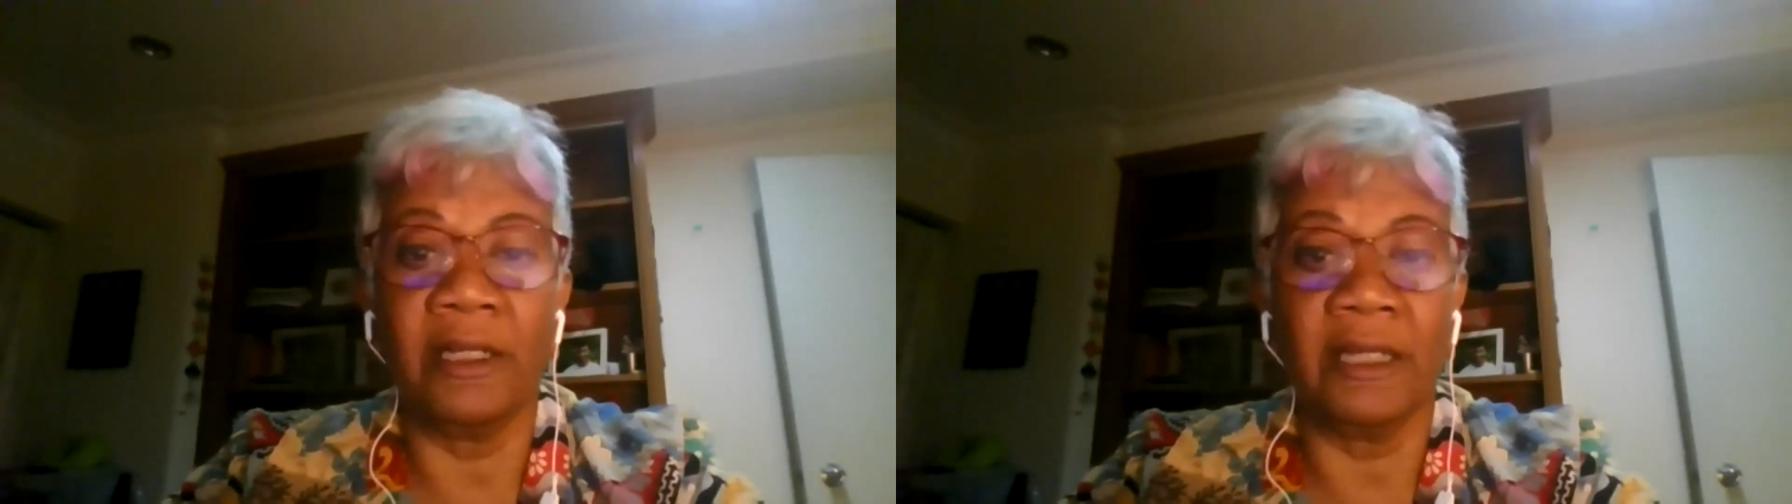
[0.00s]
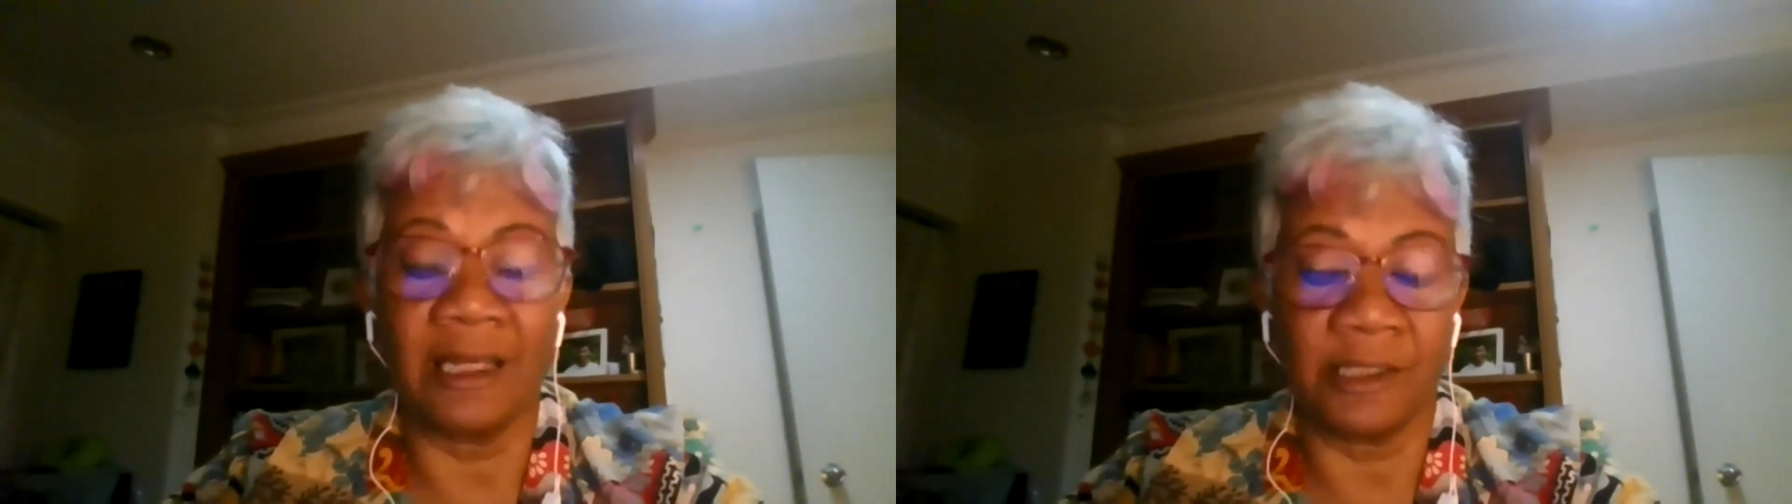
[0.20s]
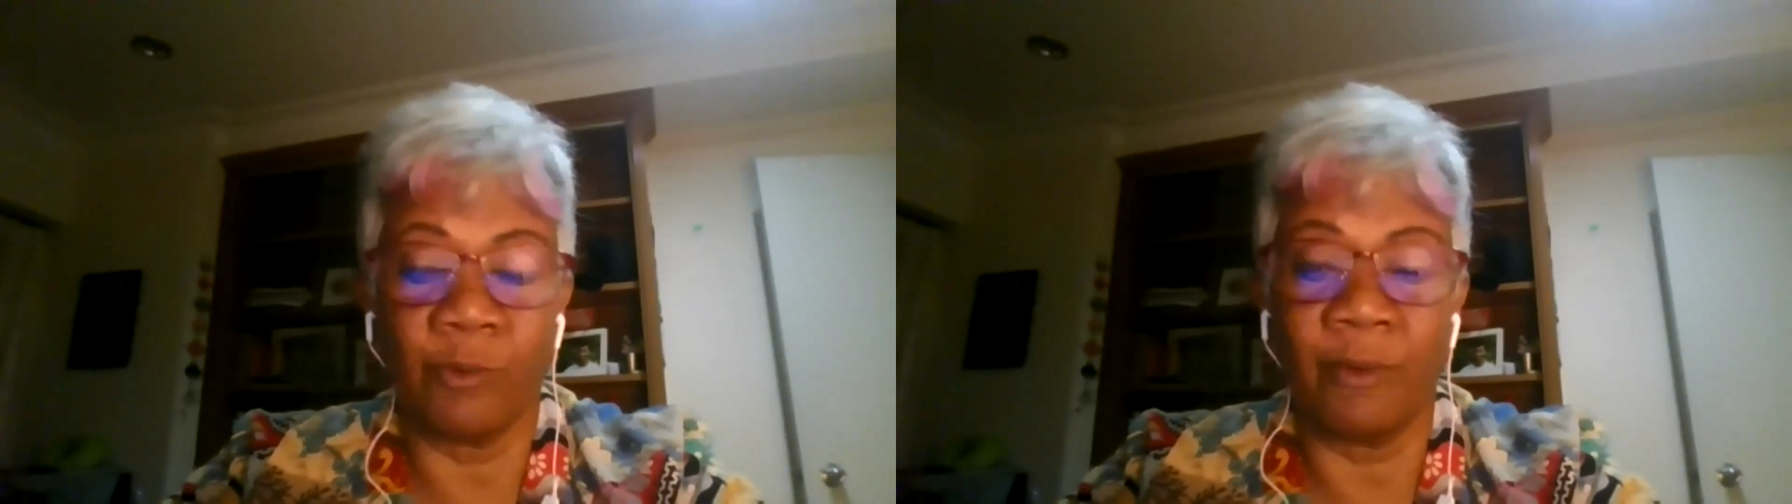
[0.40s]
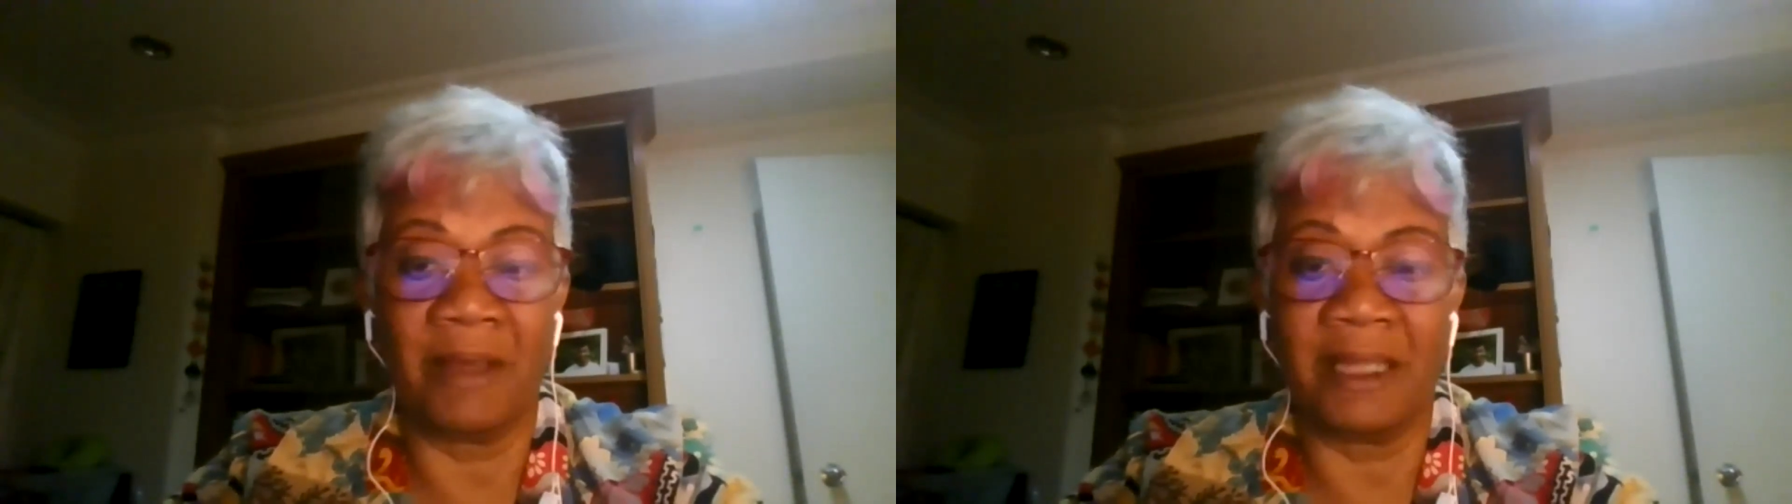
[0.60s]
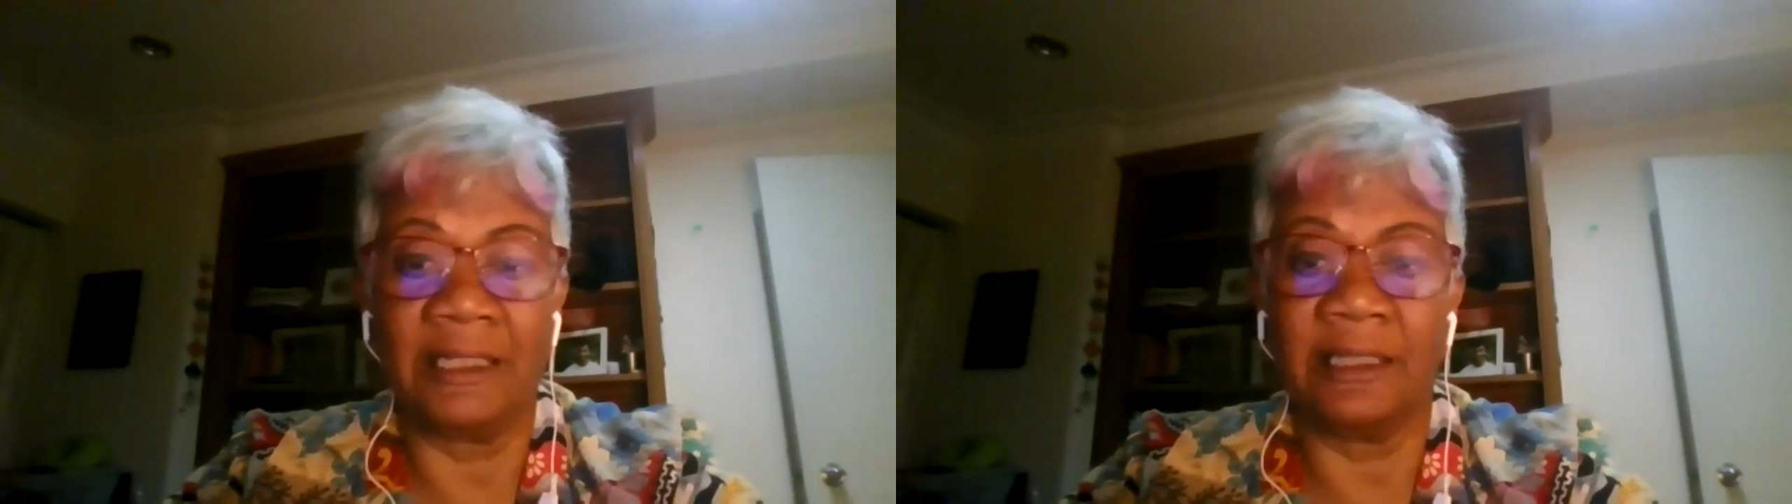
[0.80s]
on us
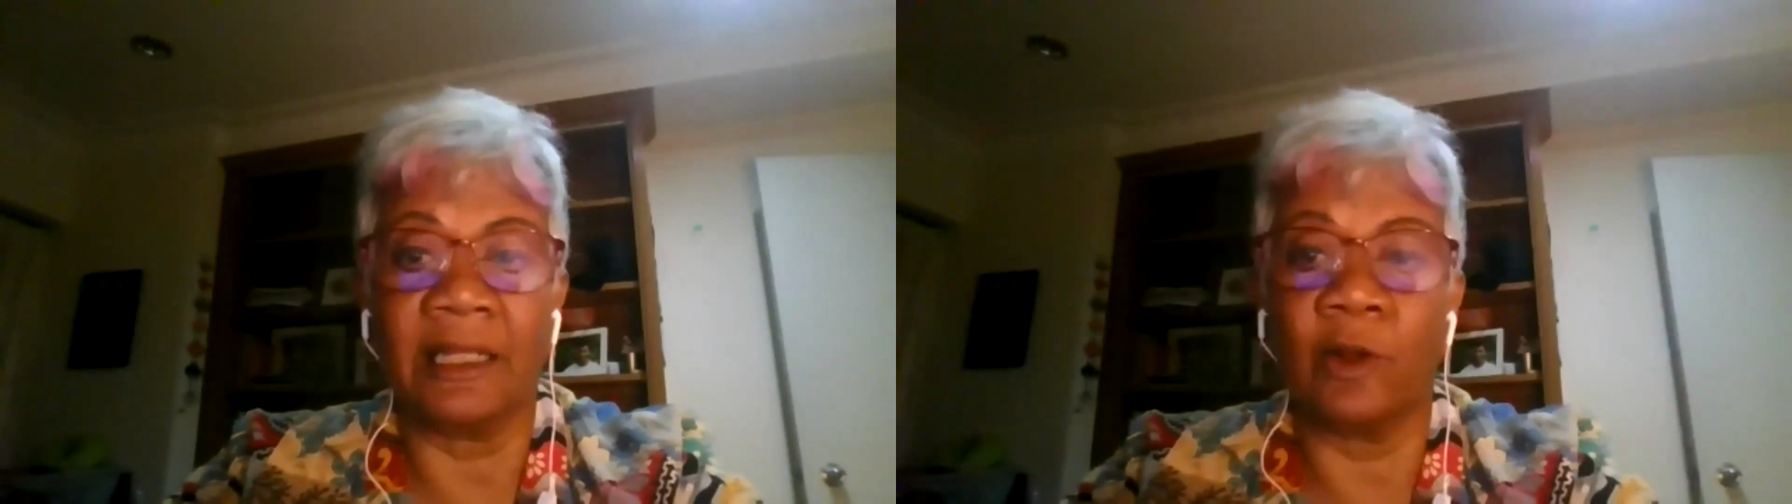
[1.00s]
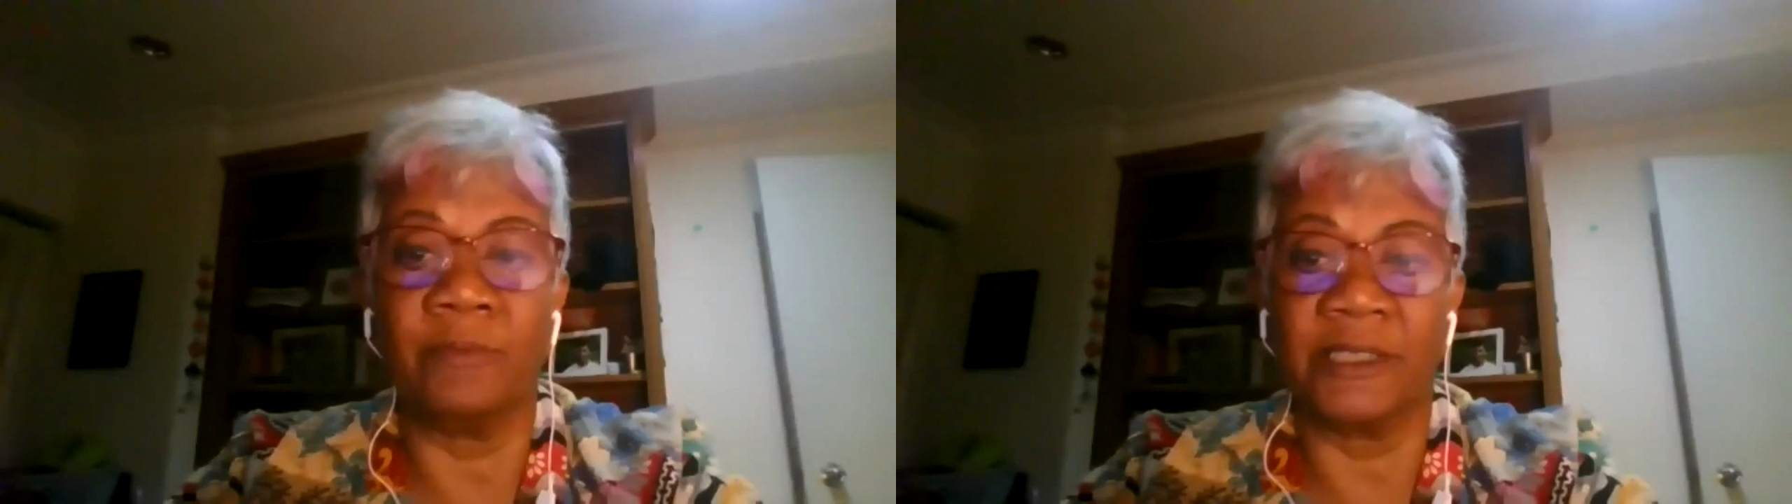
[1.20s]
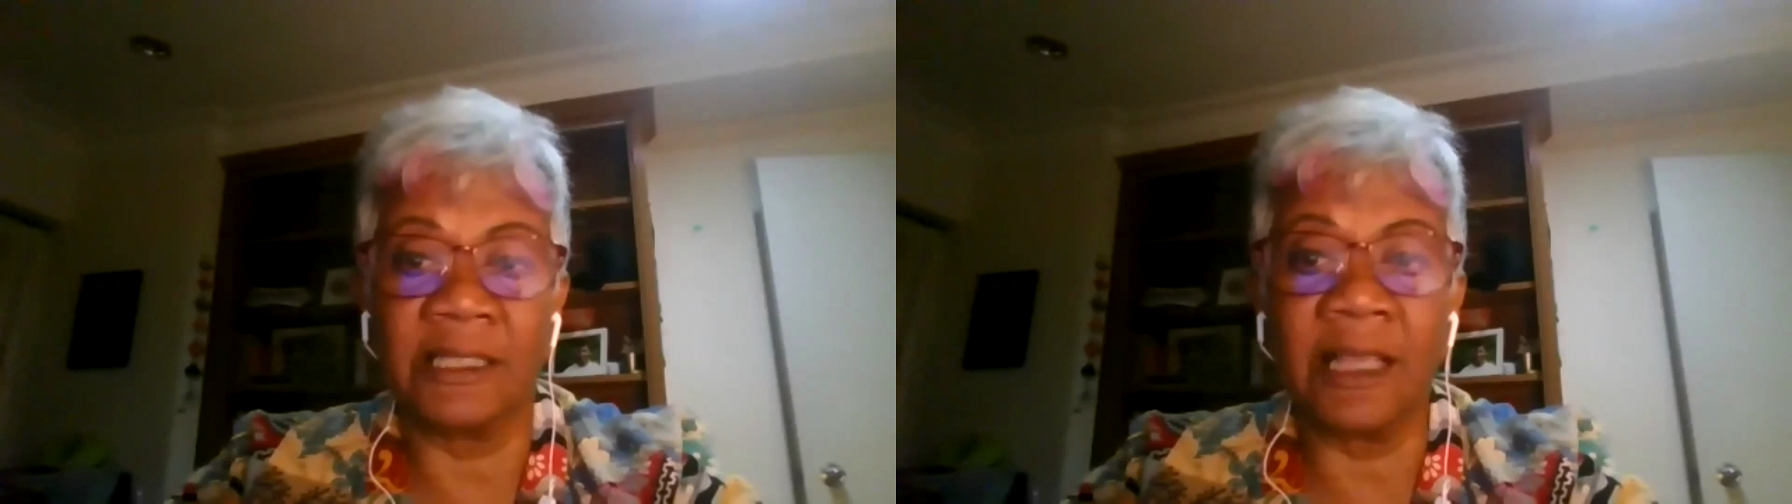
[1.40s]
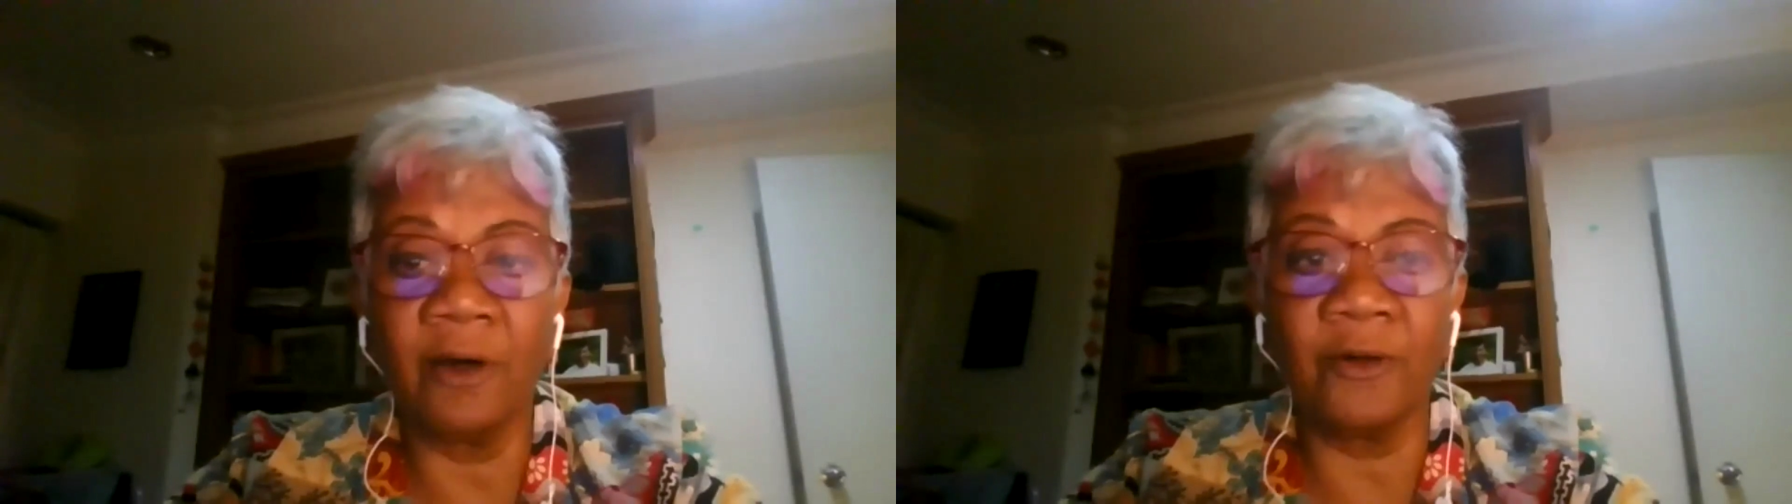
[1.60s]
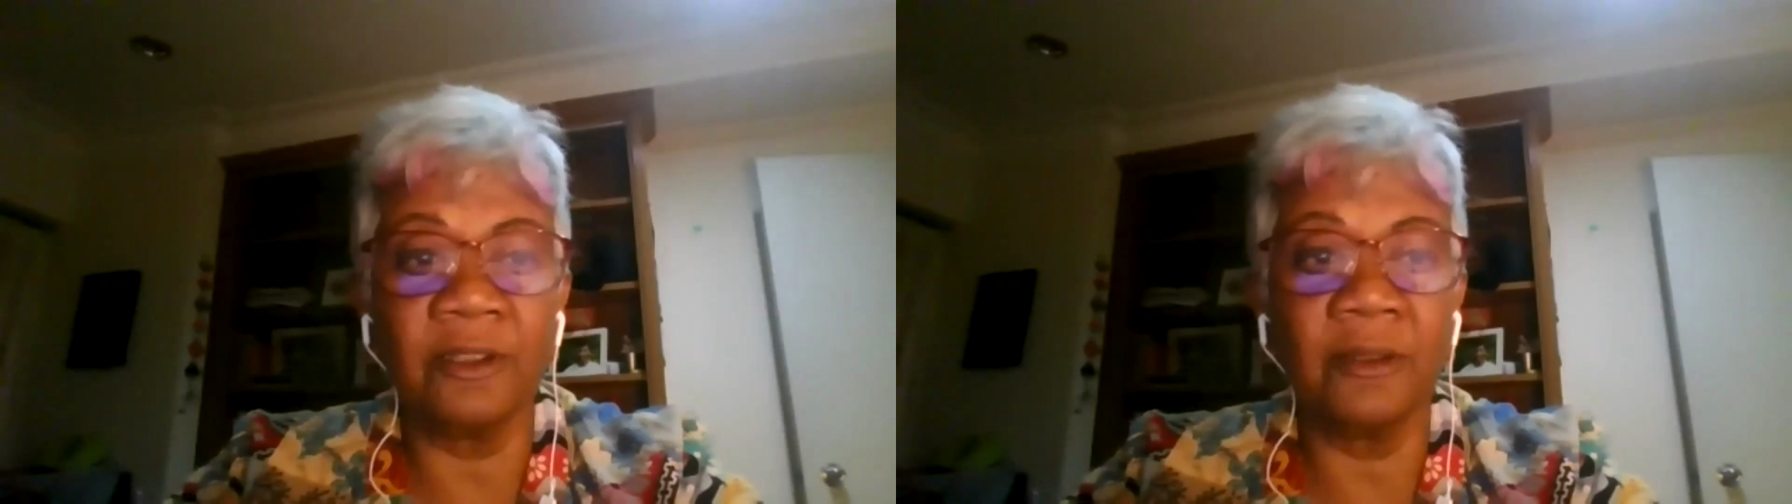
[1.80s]
women in the global
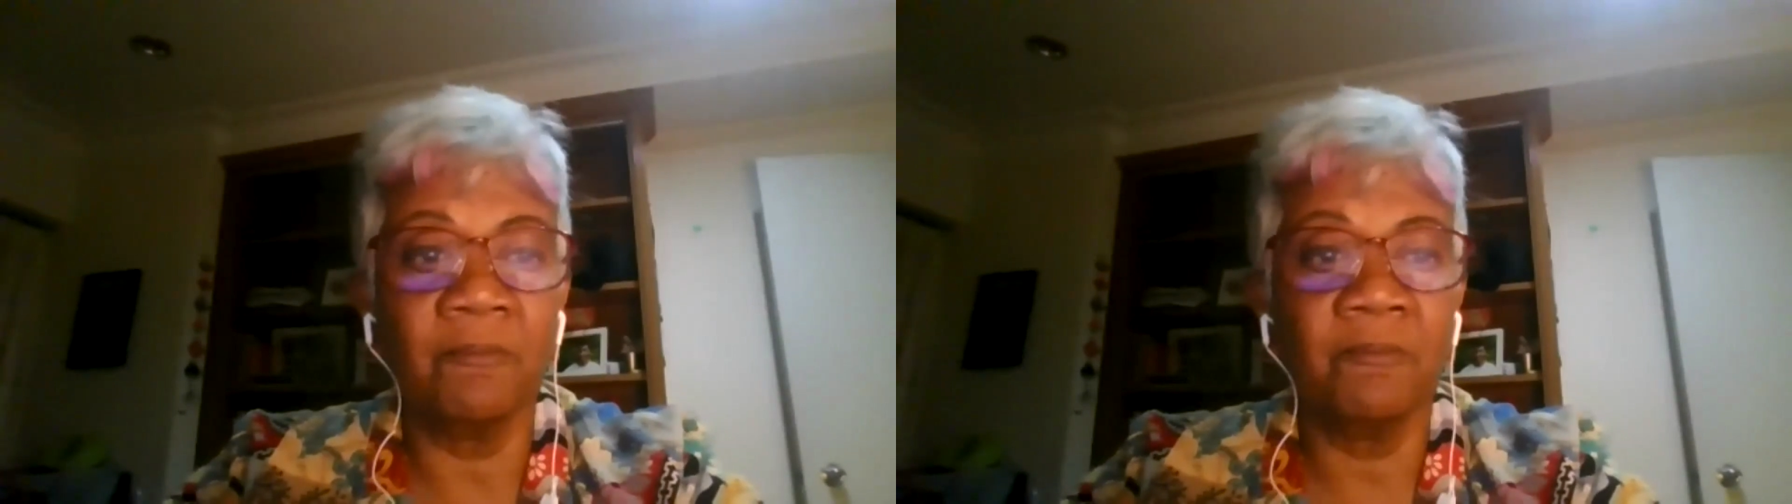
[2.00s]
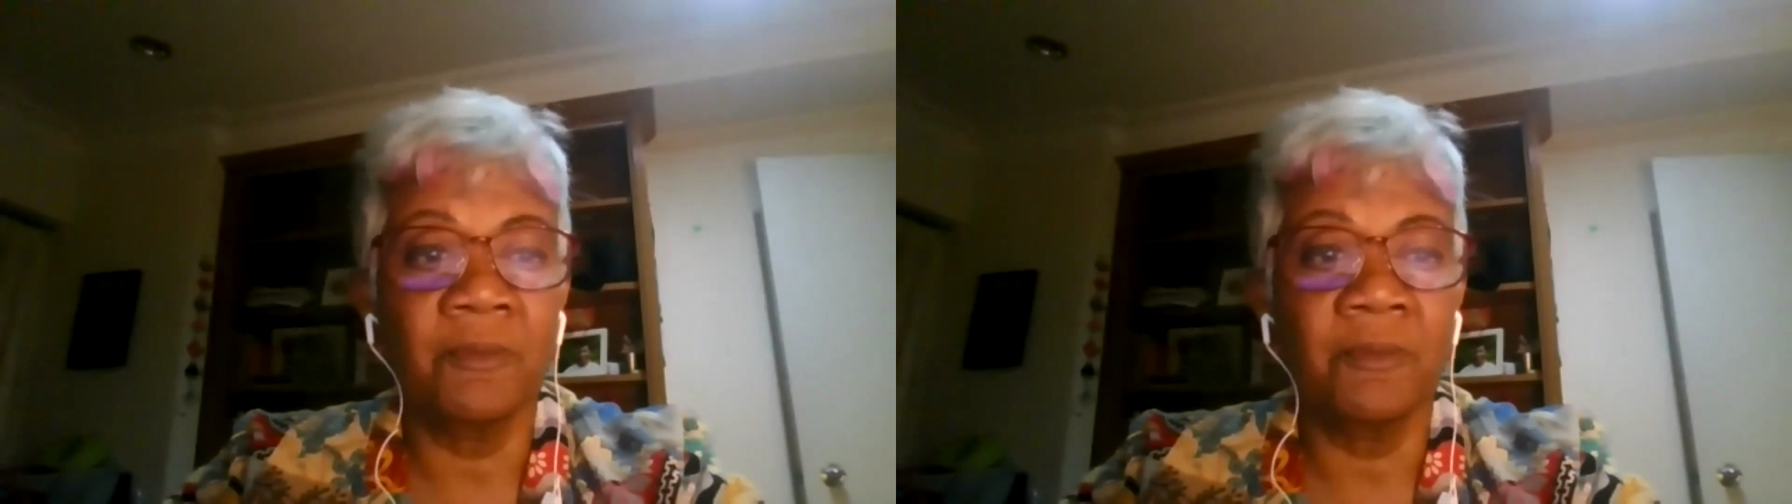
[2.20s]
South.